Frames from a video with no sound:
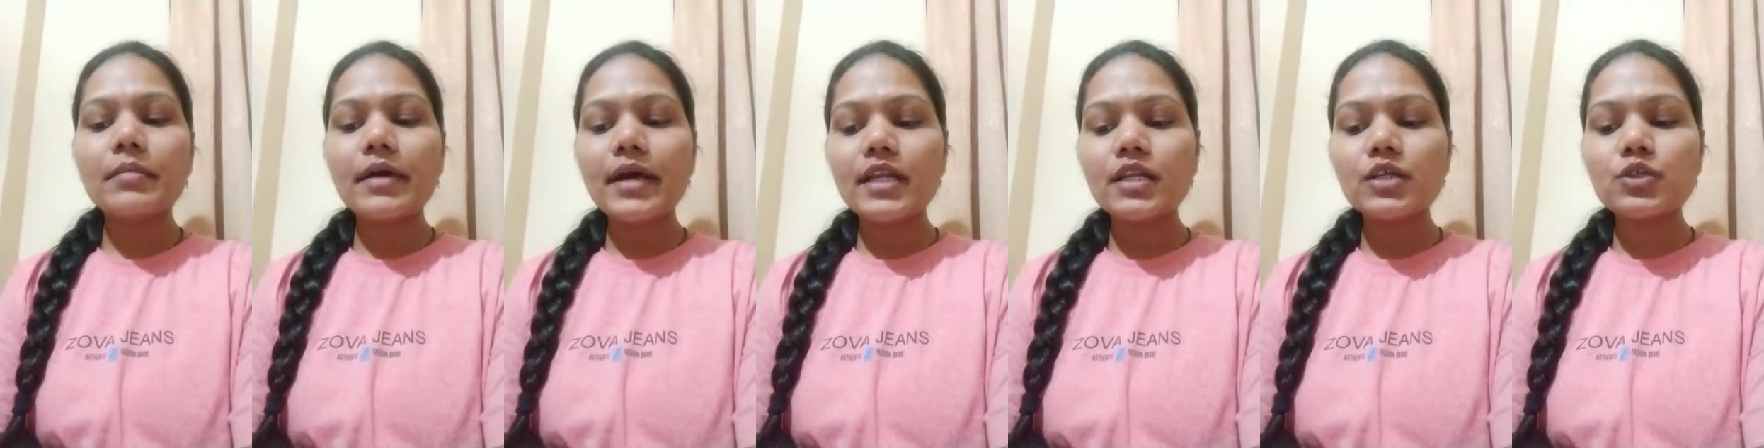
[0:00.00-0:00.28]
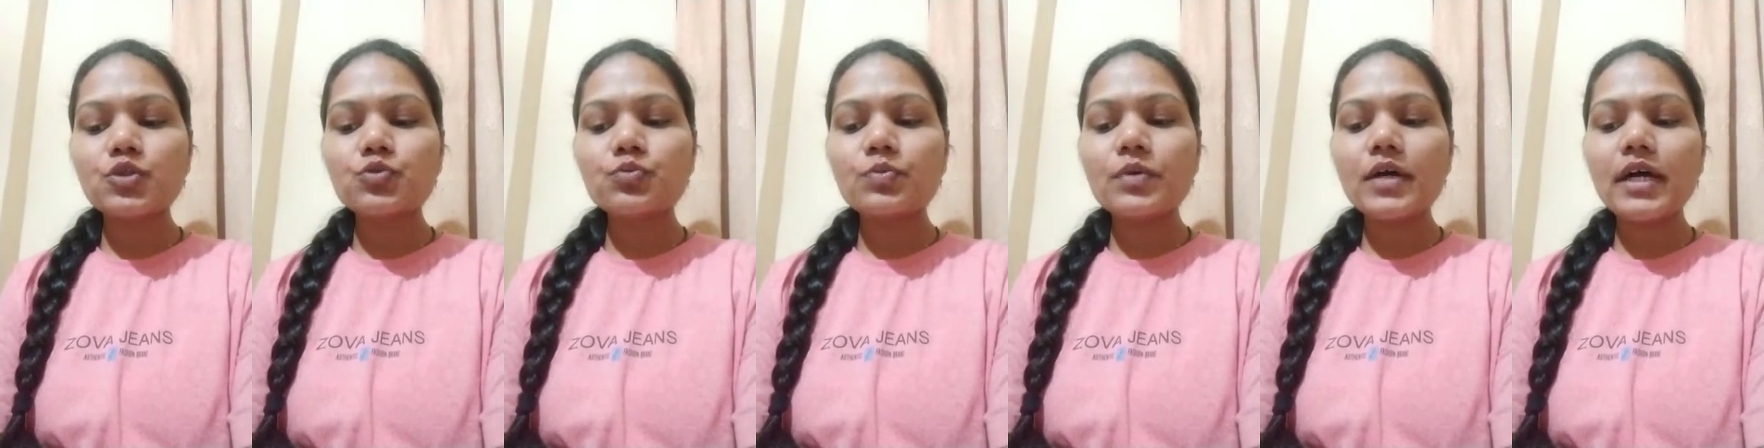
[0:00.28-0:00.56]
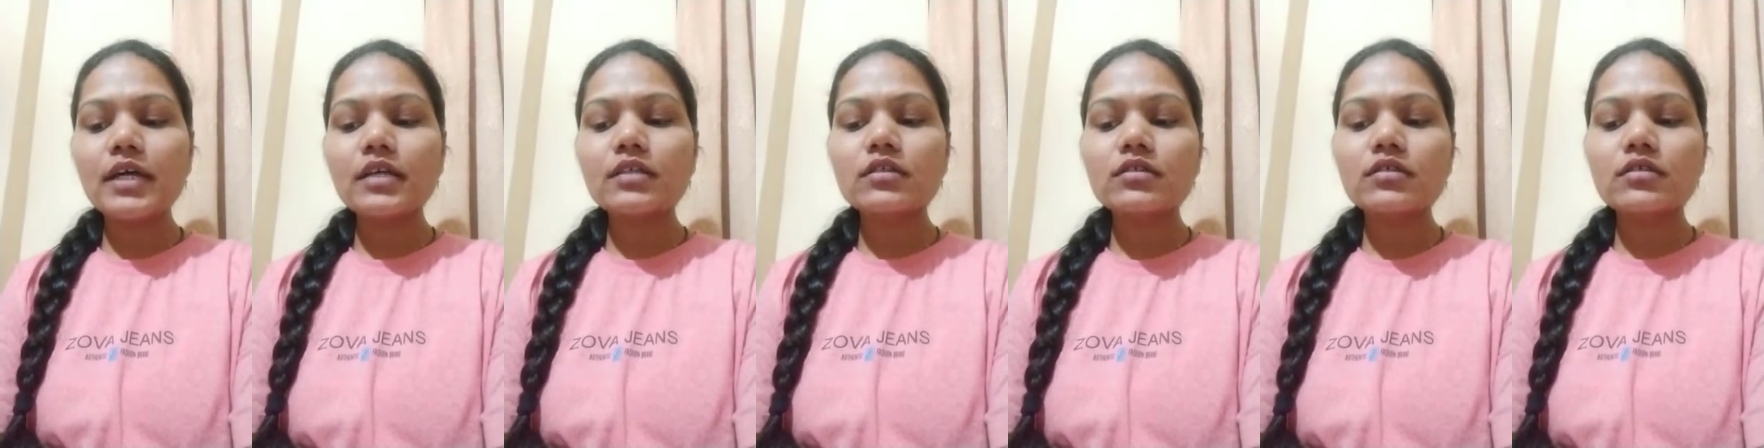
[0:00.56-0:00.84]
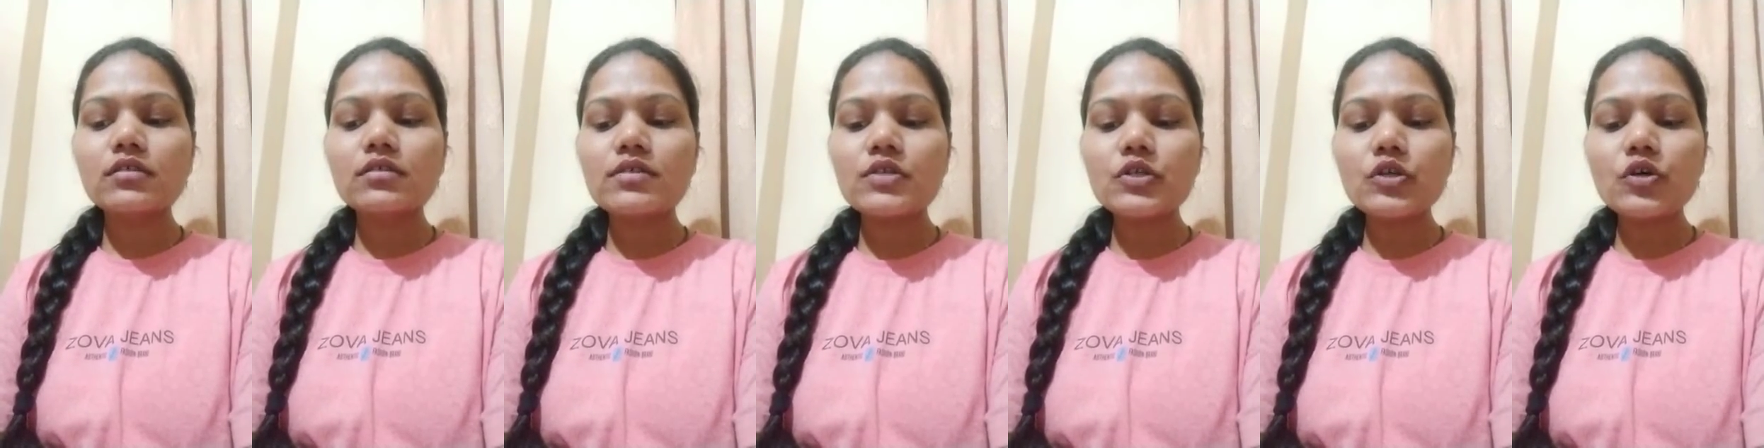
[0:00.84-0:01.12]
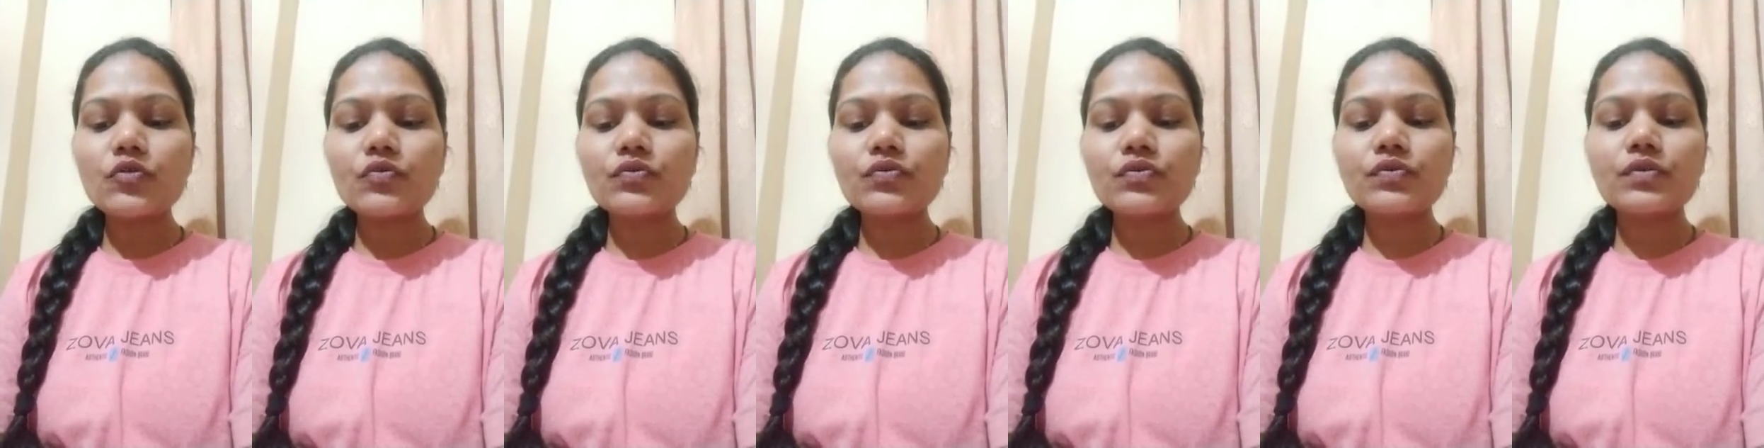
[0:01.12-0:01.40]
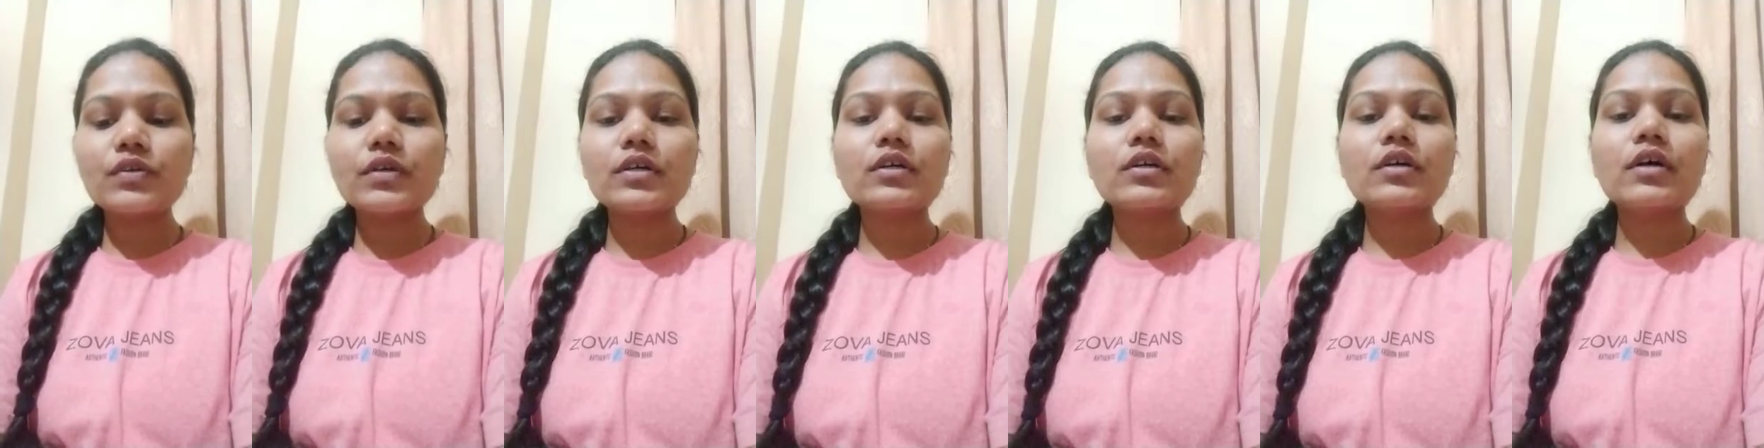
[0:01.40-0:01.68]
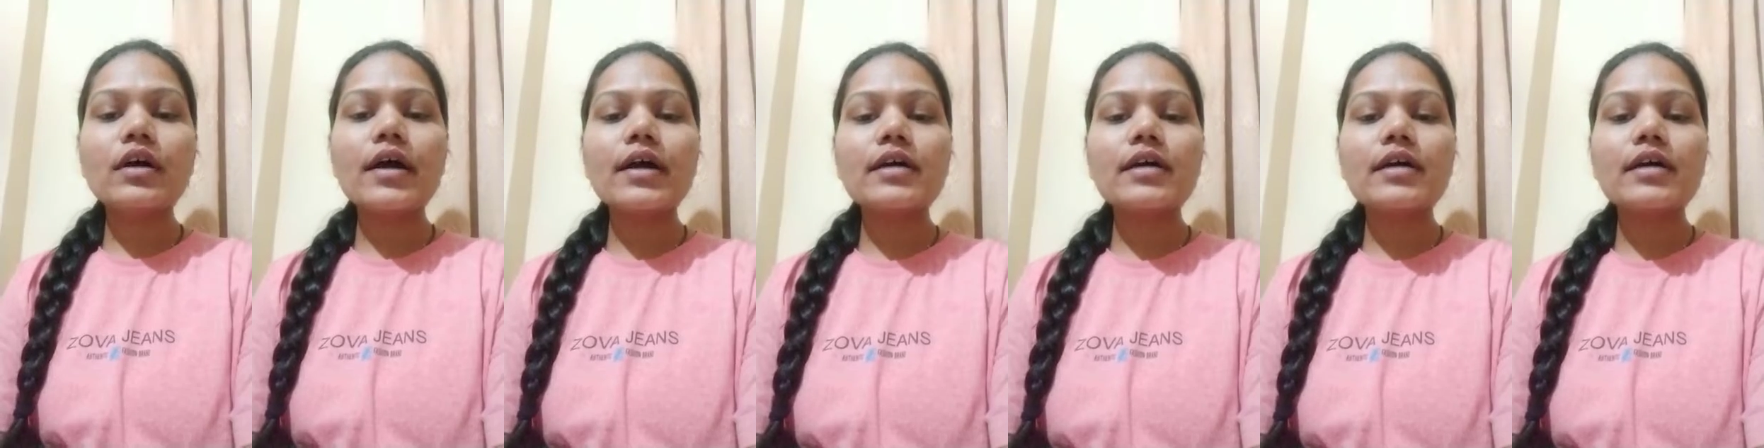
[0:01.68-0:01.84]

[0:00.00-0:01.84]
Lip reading: managed by the software